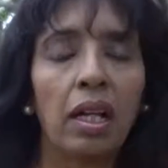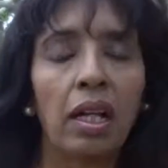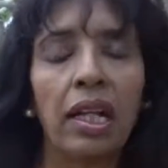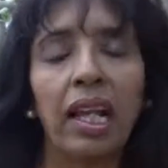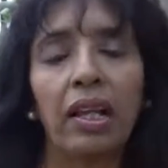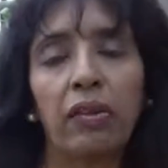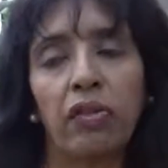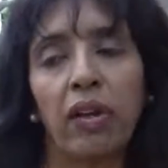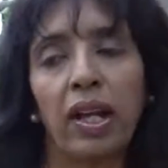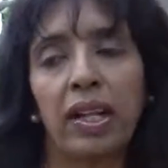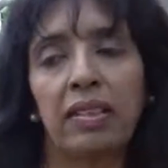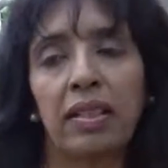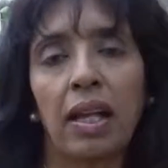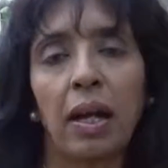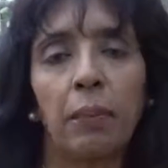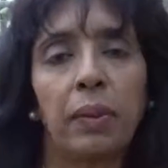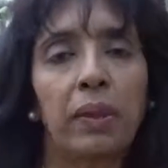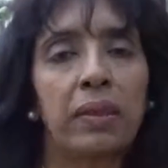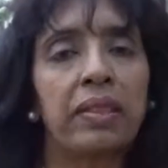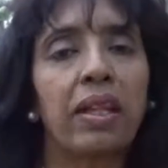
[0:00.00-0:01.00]
Like for
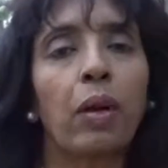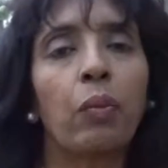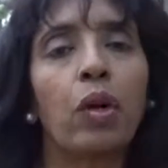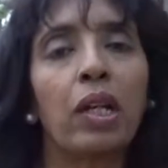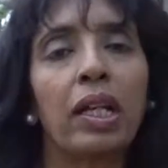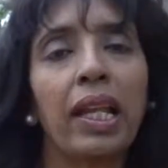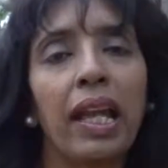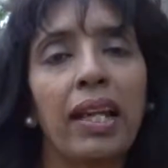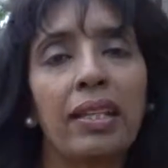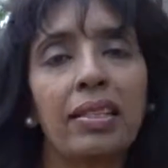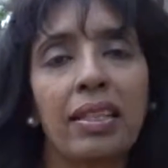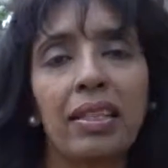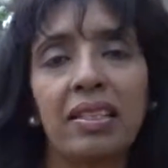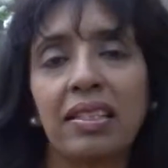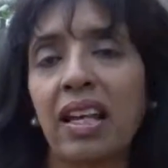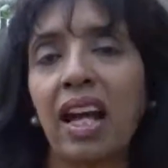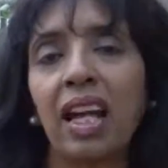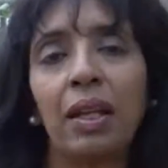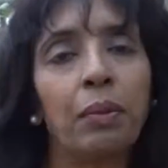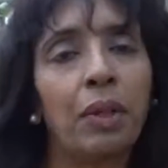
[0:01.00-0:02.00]
example, someone has a
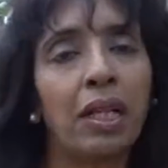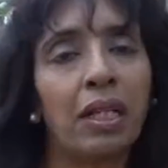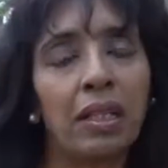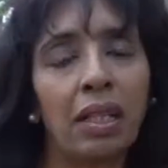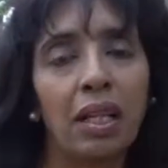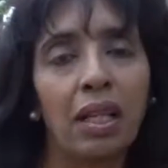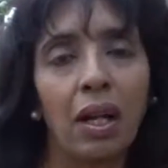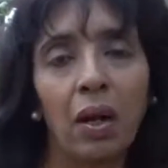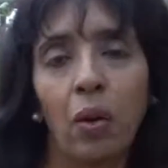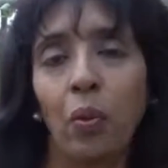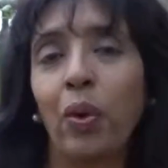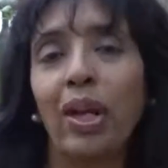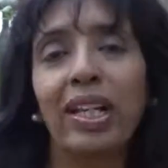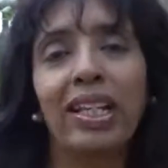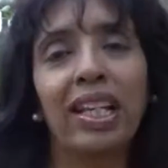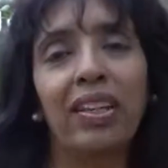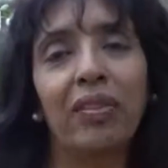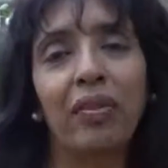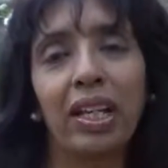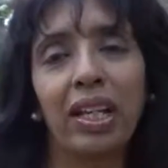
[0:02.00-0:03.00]
diamond
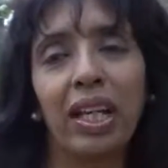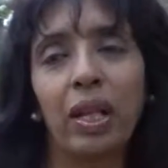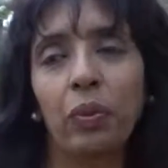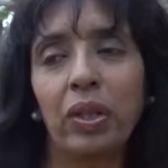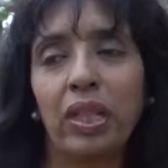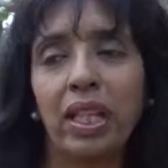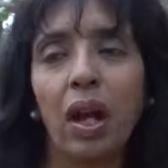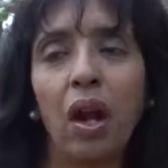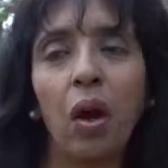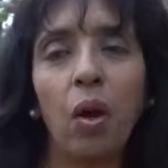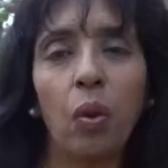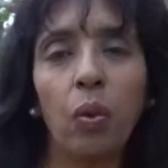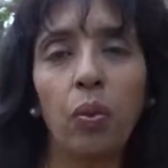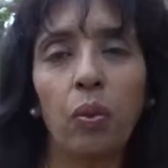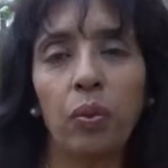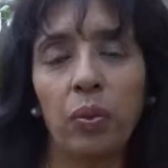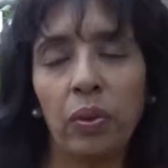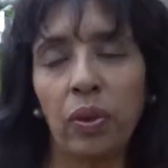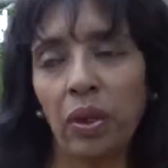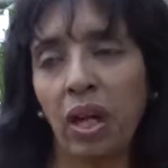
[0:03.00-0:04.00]
wedding ring and we think, oh,
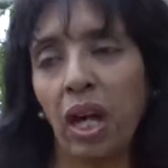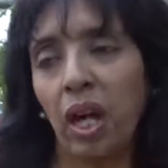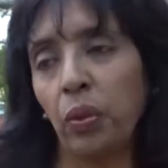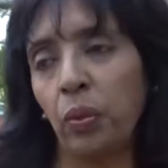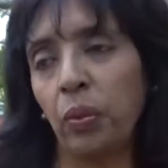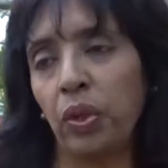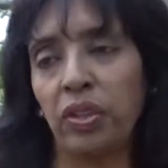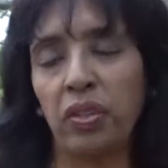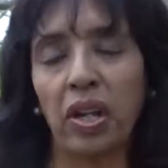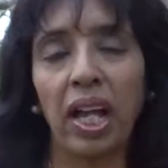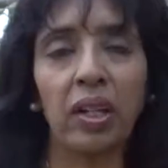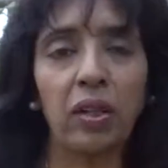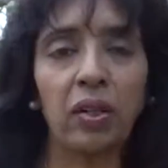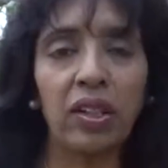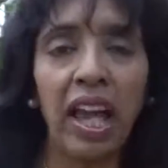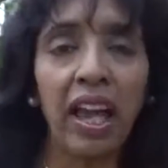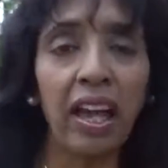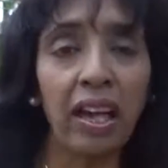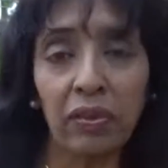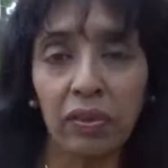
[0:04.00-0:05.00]
I wish I could
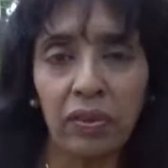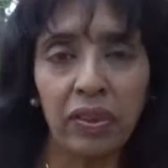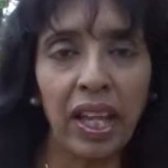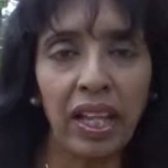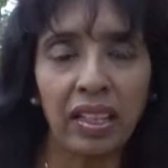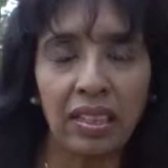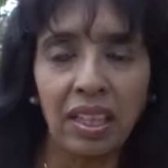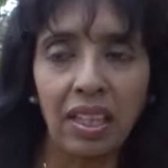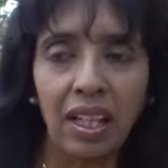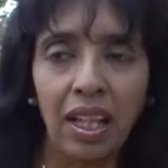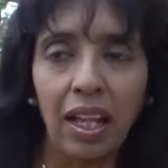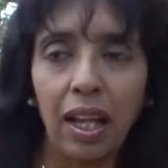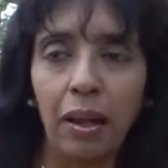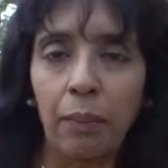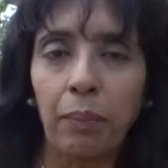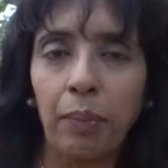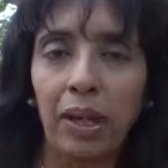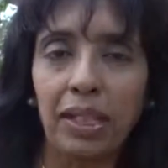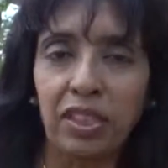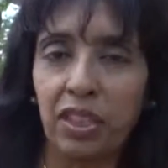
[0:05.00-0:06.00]
have that.
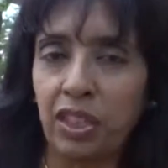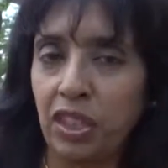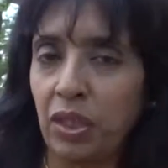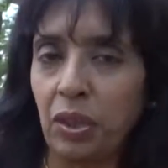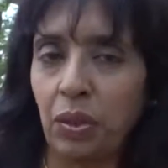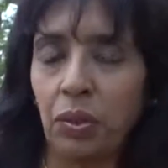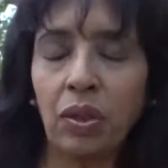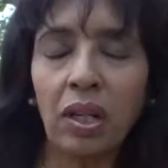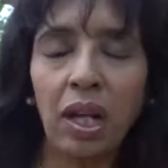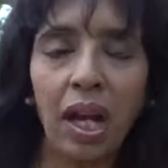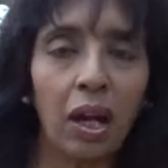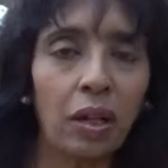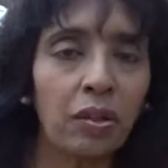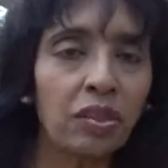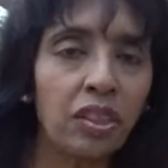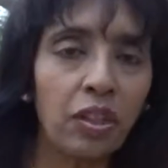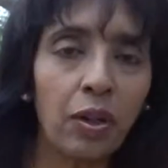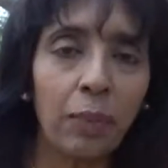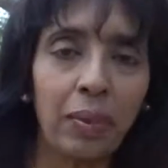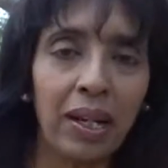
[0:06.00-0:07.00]
But do you
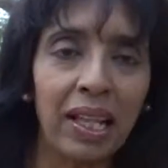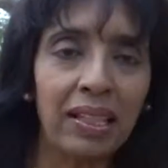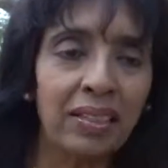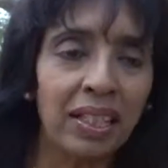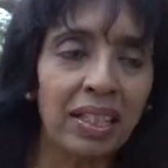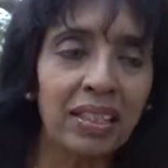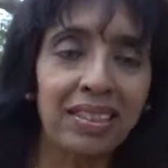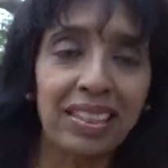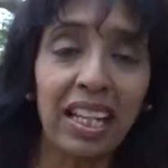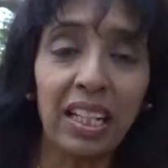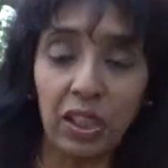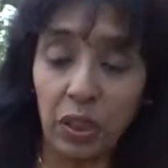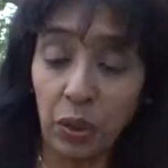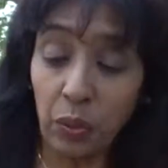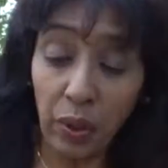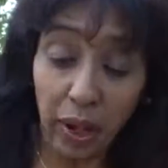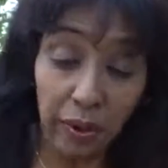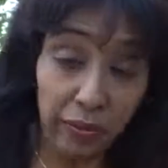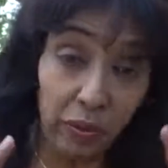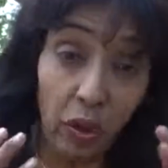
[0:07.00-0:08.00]
count your blessings that you
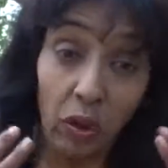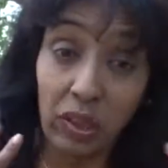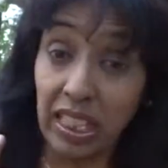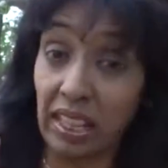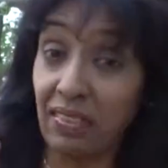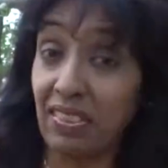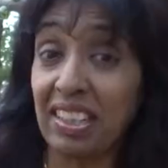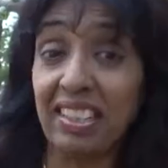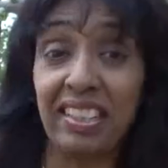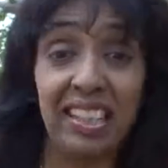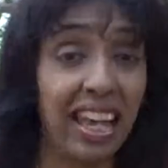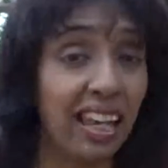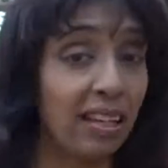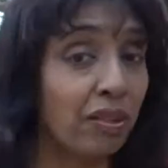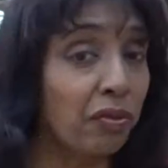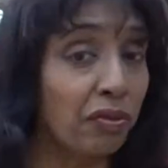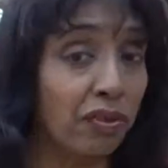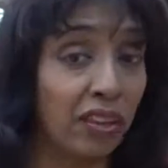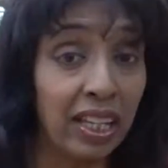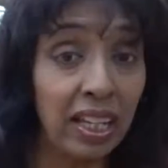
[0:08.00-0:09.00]
have got even 10
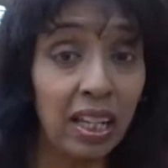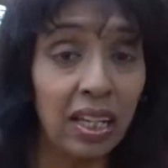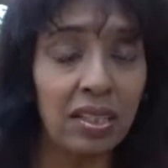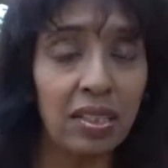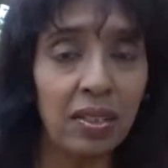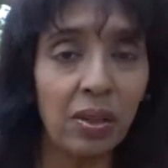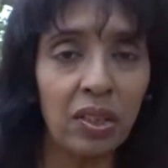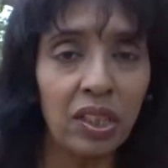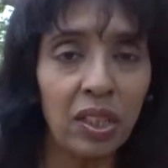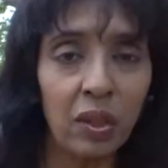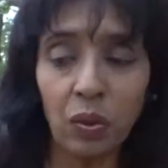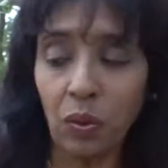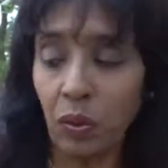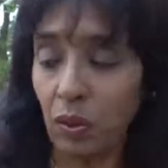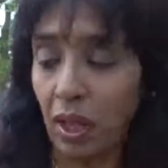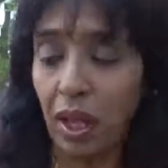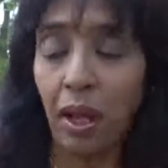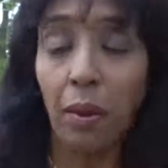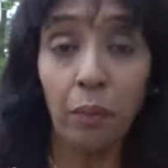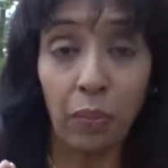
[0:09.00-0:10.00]
fingers on you?
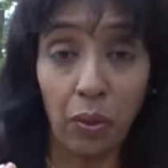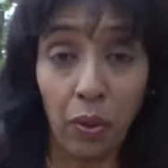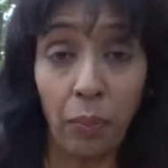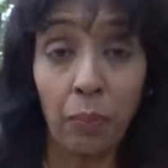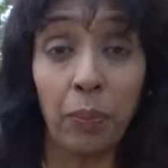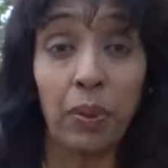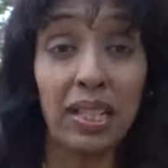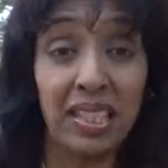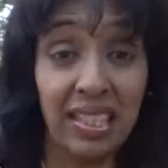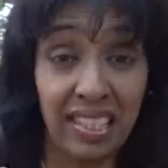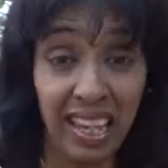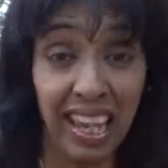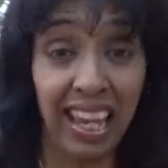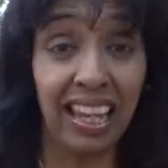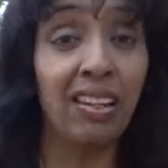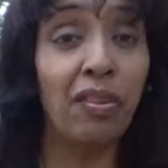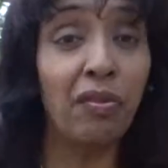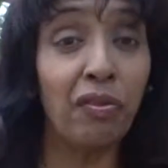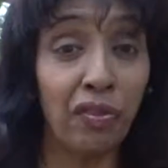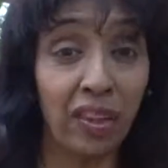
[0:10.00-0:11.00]
Proper
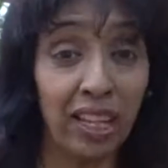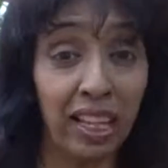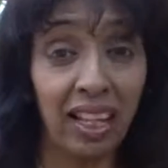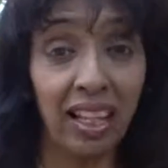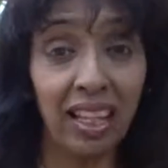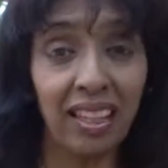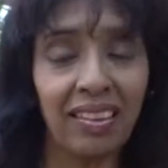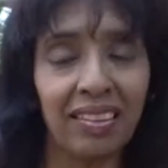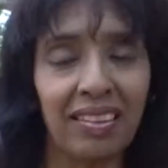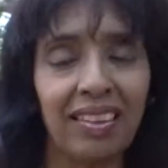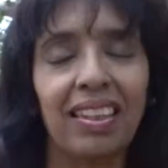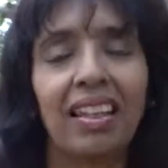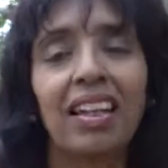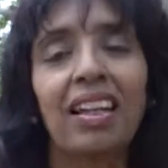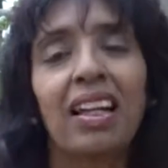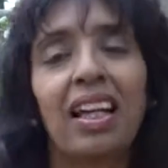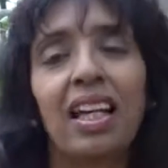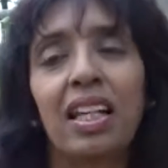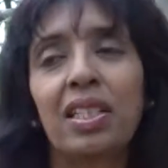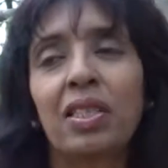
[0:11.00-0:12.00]
10 fingers?
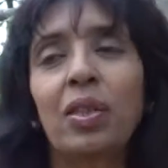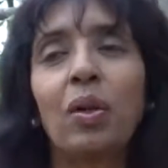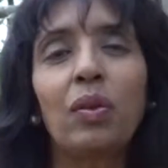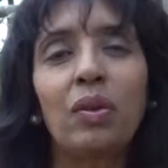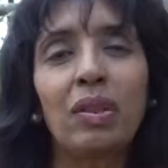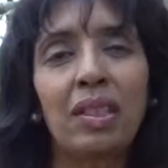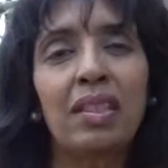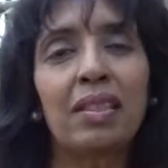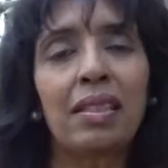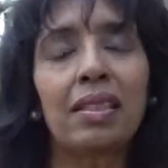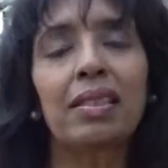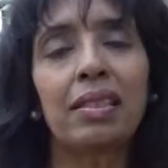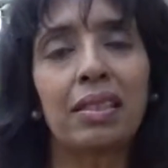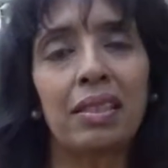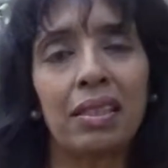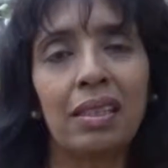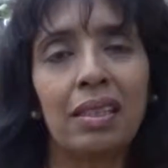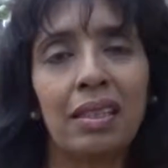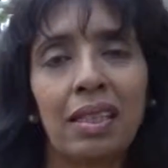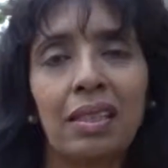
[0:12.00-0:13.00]
So this is
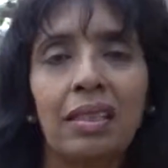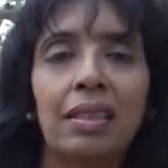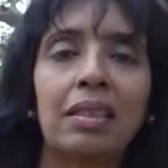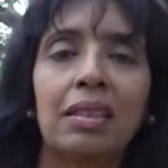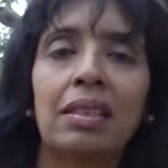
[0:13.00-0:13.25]
the